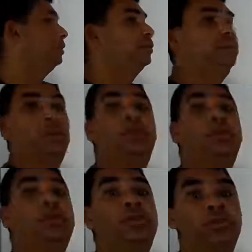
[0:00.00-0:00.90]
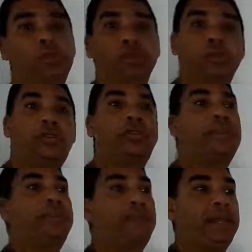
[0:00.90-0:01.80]
So use your
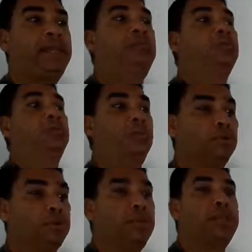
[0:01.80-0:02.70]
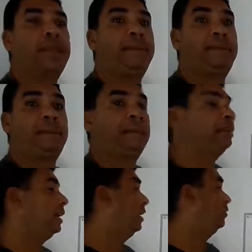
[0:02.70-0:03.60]
campaigns, use multiple campaigns
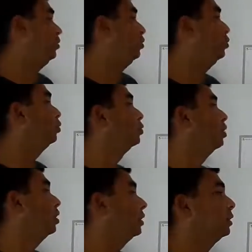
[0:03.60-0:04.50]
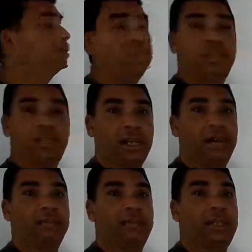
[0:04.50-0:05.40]
as you start
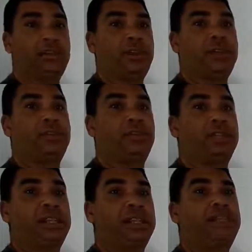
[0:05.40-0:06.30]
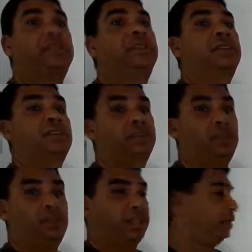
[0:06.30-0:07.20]
generating your leads,
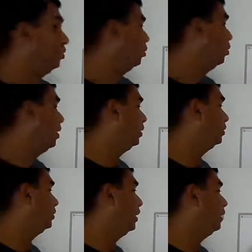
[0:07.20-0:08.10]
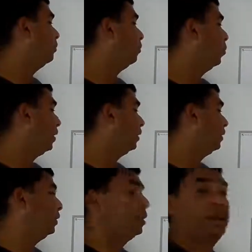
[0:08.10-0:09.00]
so that you understand where
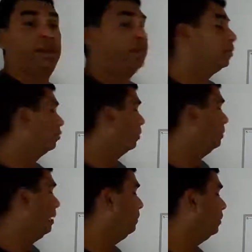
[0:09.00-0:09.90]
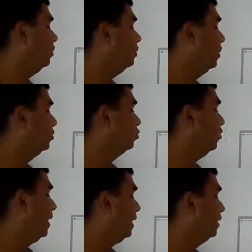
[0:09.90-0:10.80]
they are. Remember, you must
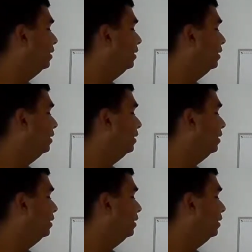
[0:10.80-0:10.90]
track